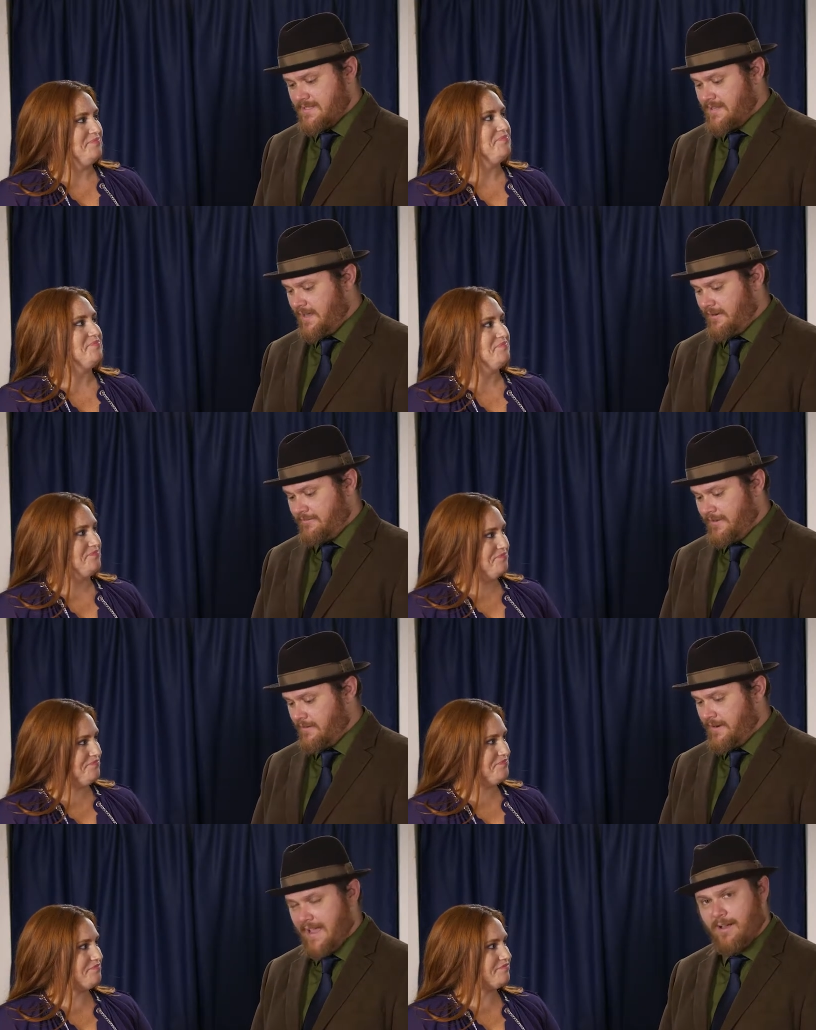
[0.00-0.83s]
Speaker 1: is not a
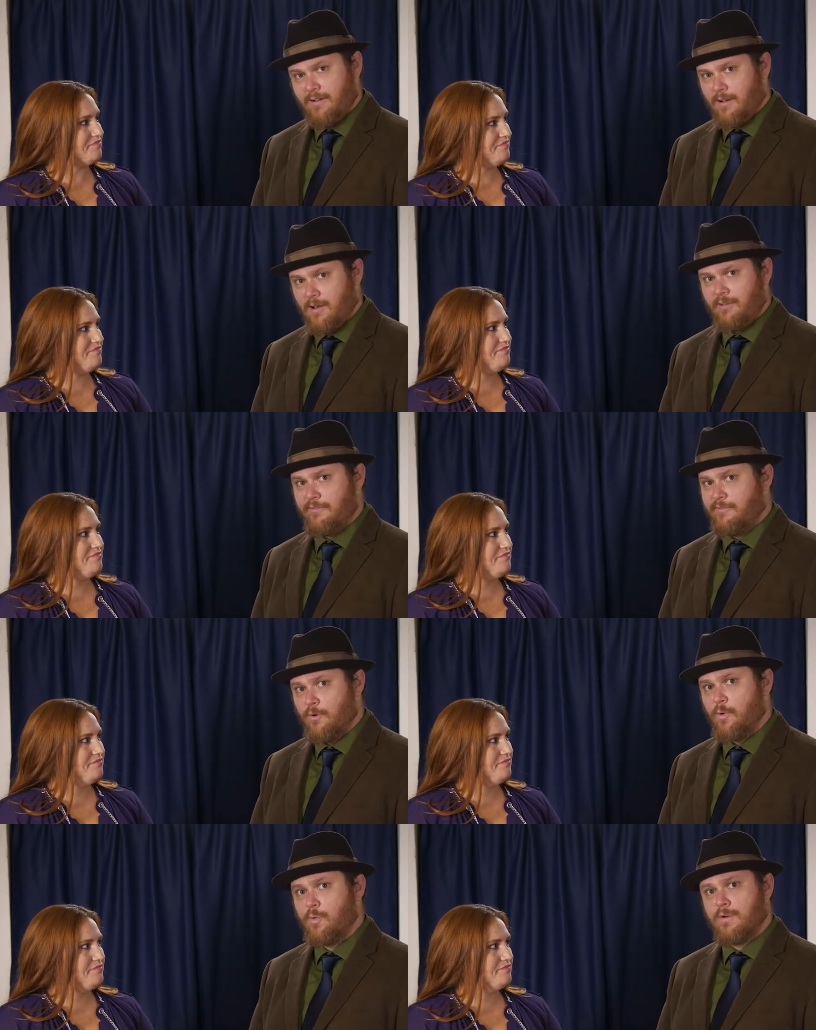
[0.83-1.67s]
very alcohol
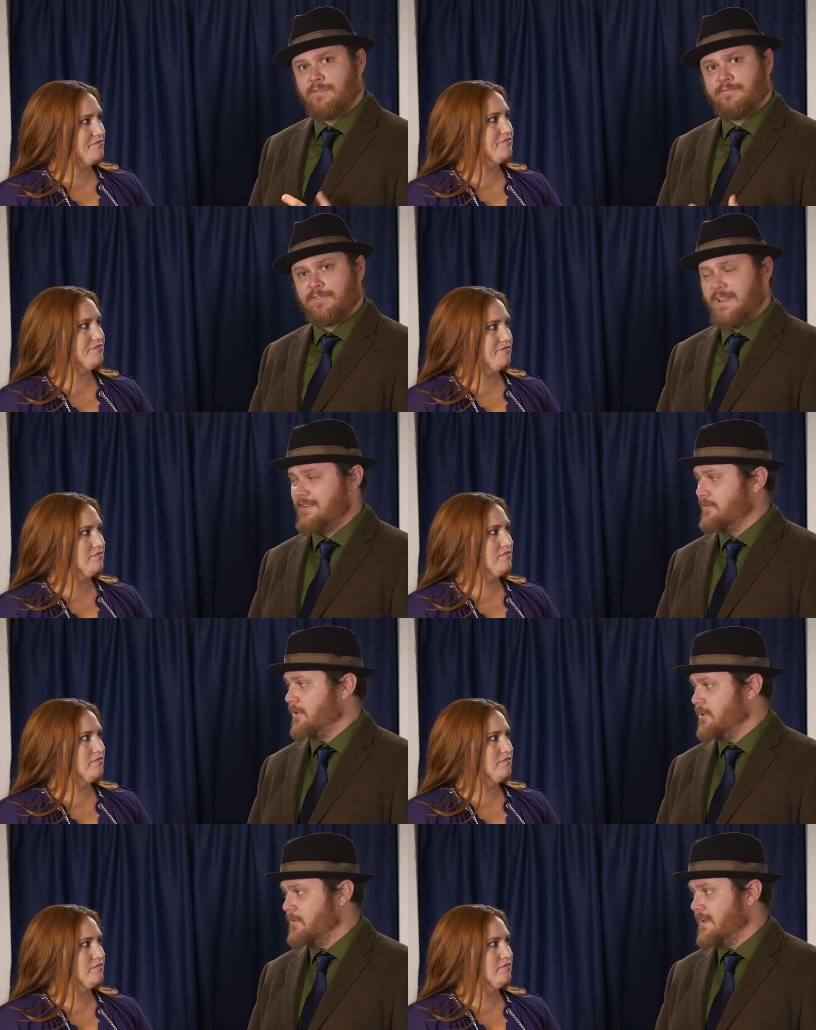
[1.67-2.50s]
forward flavor.
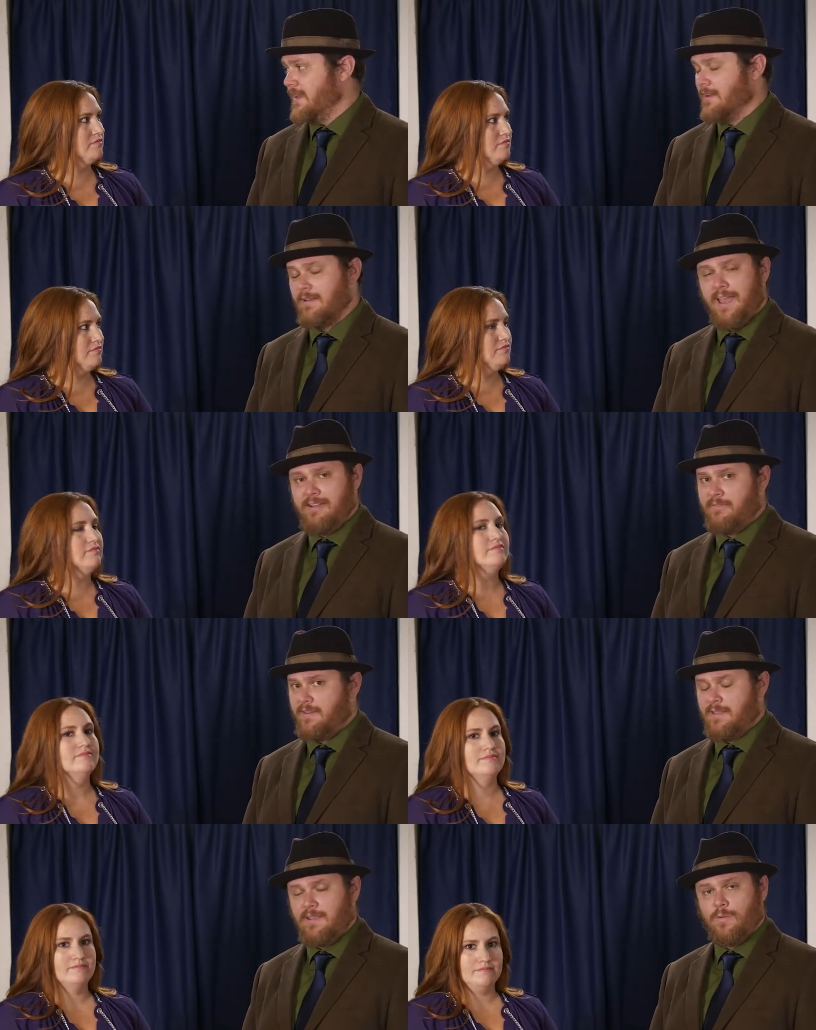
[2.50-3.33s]
You get
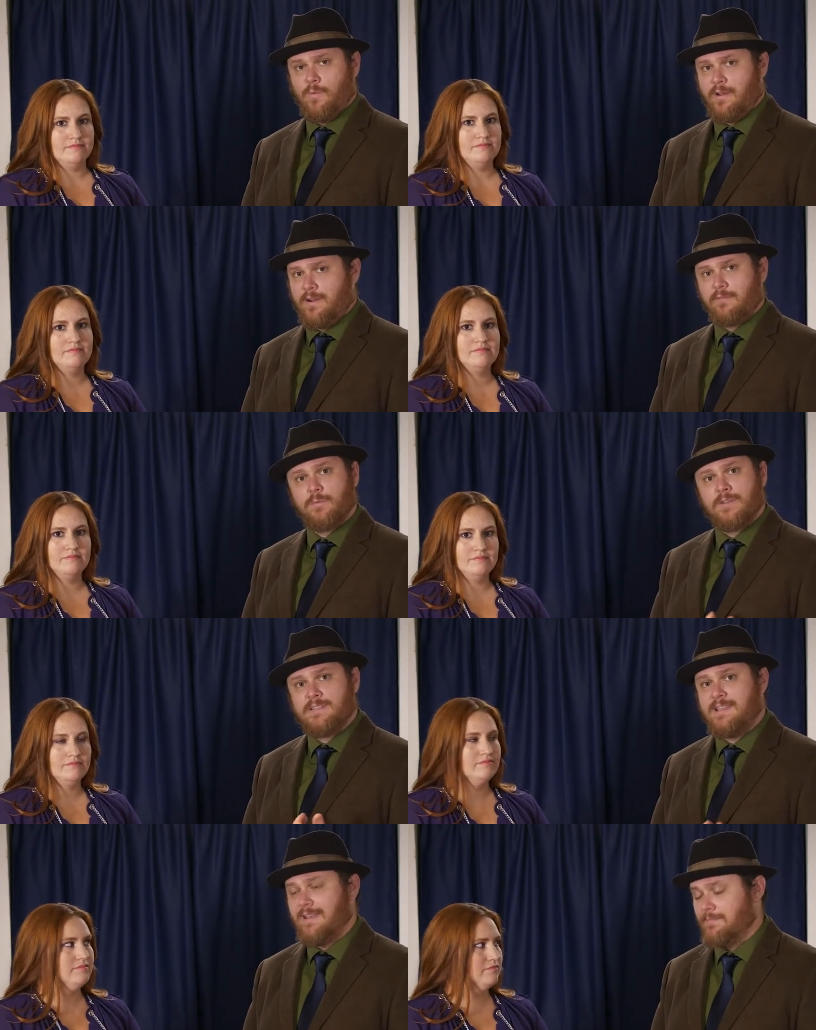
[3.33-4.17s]
everything you want out of
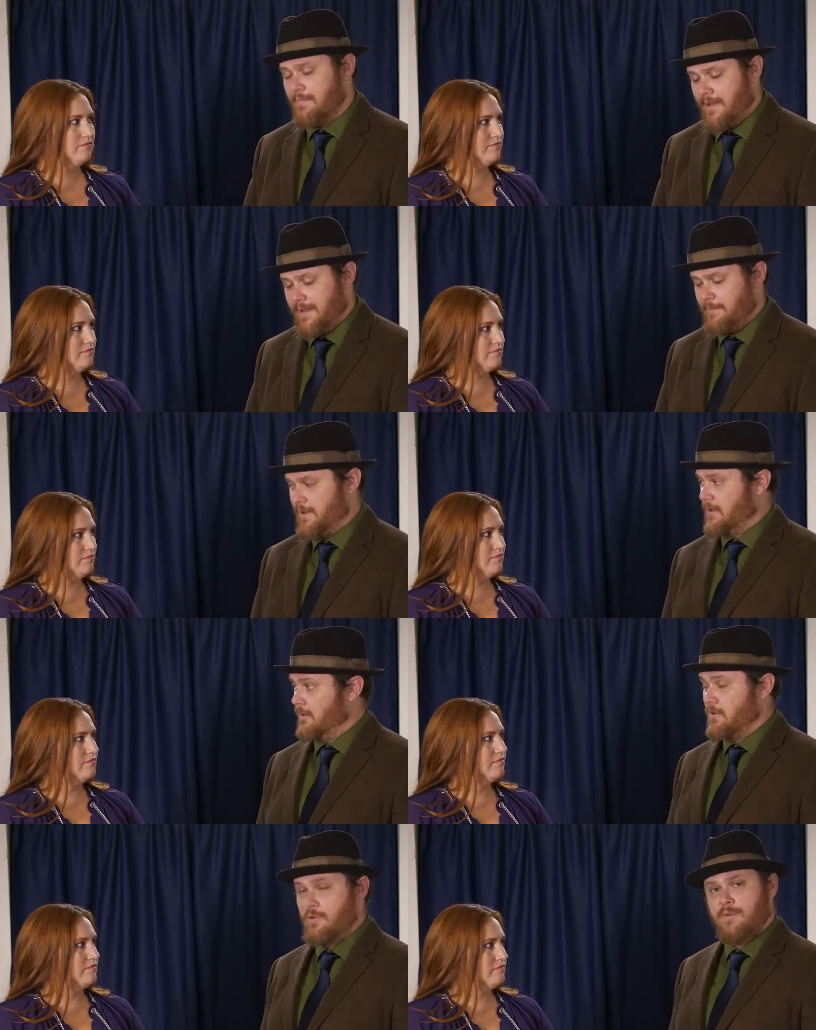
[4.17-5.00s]
whiskey, in my
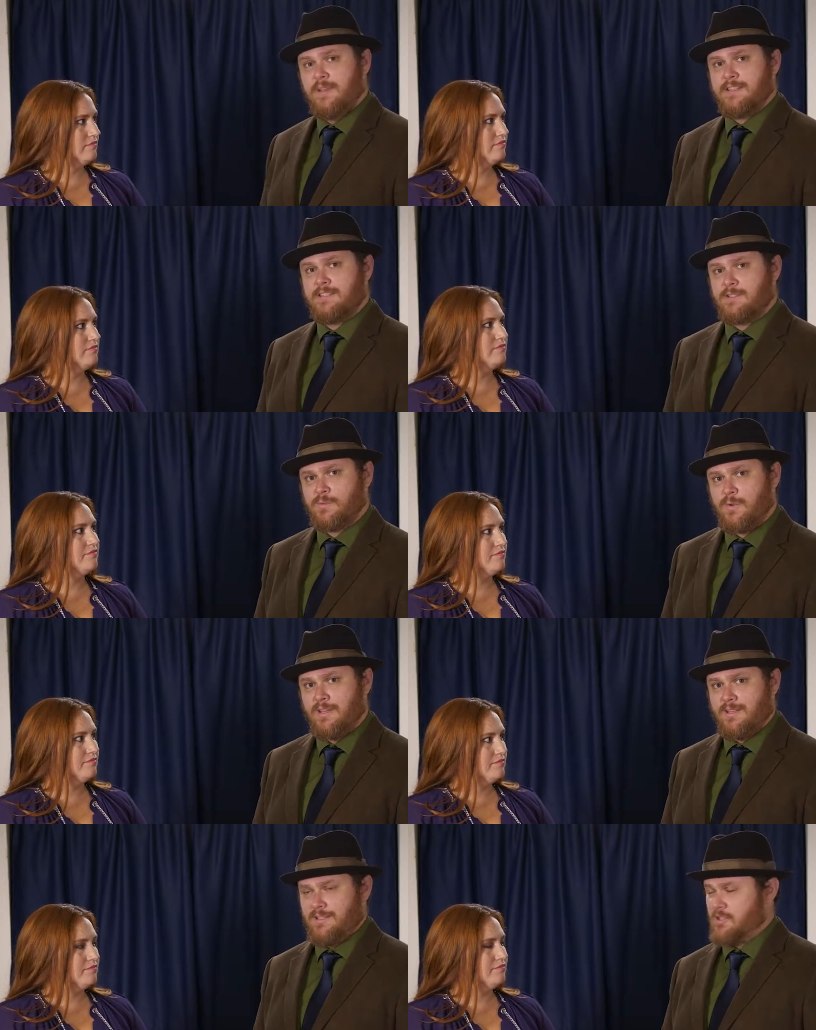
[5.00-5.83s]
opinion. You get
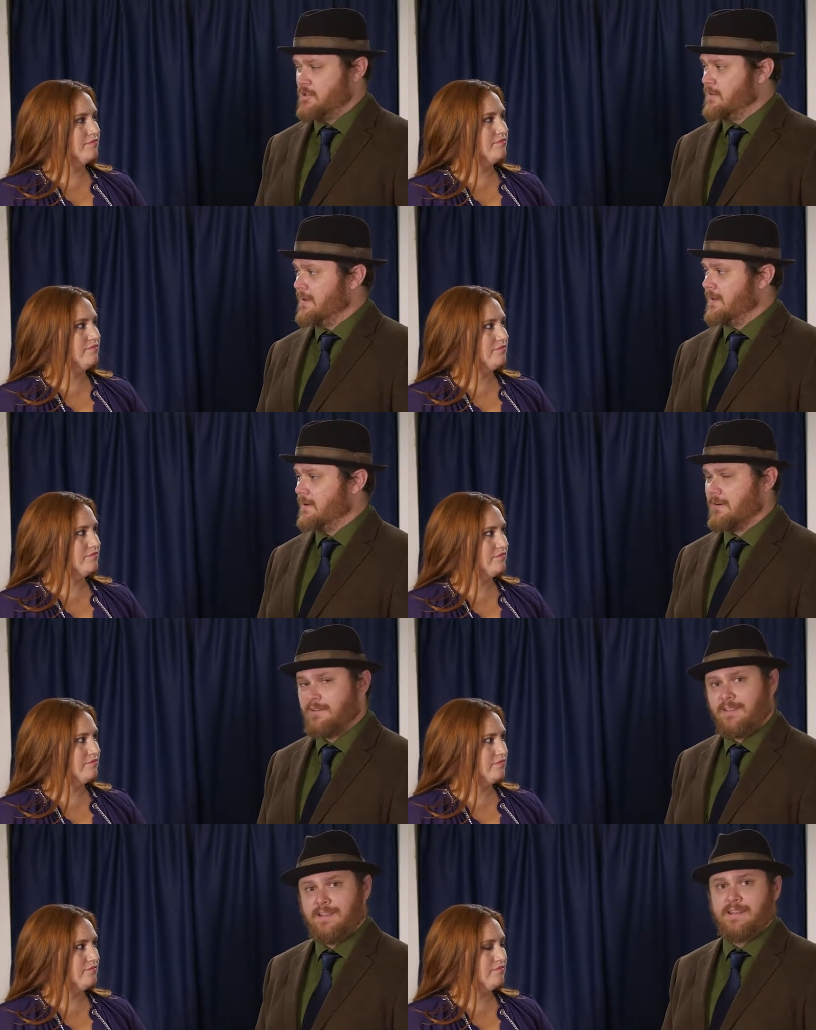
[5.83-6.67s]
sweetness, you get
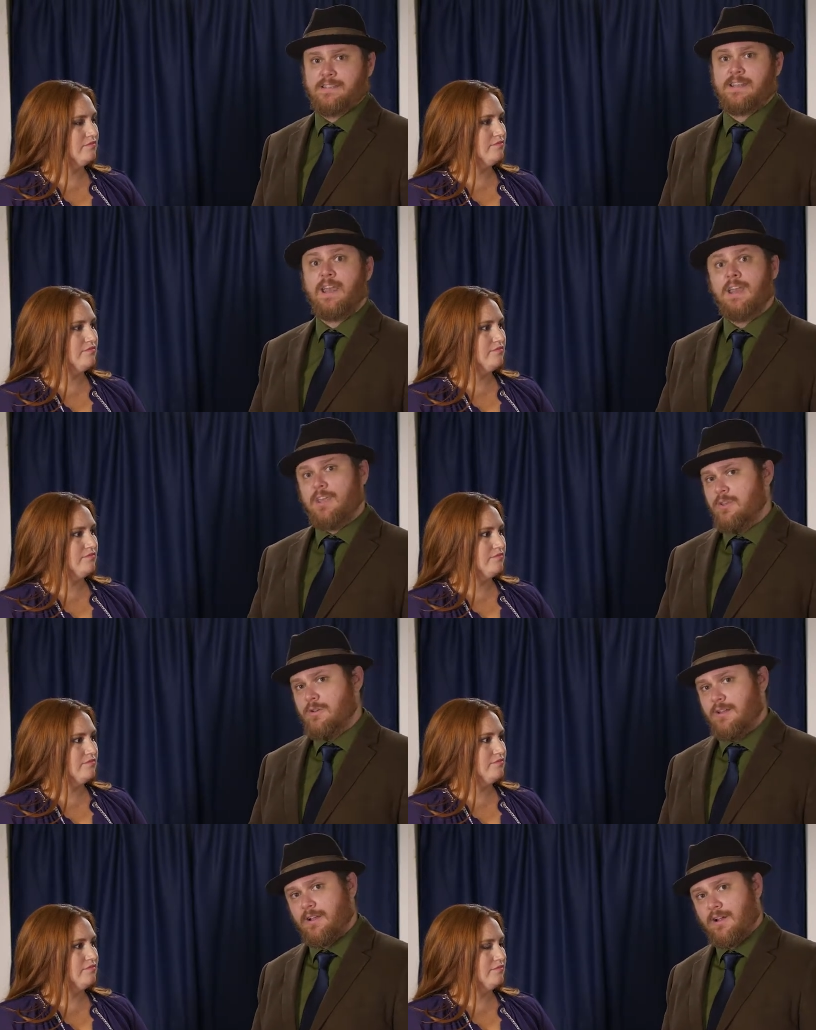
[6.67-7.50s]
earthiness,
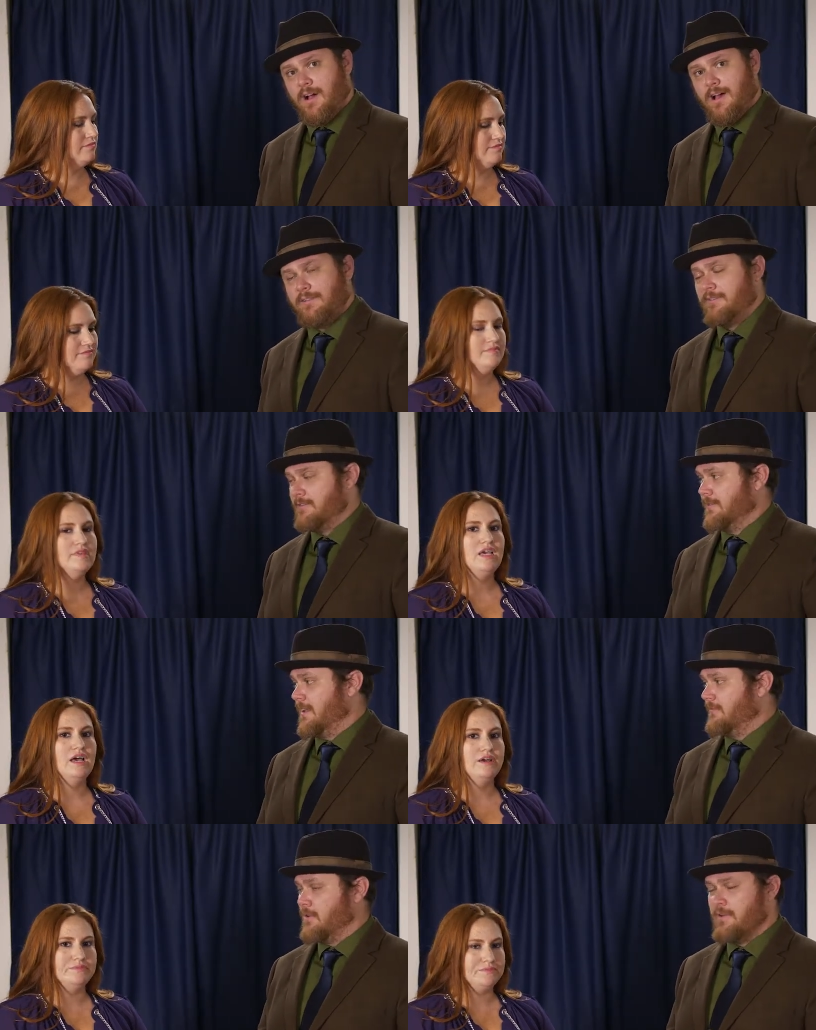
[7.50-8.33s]
you get a coffee flavor, yeah.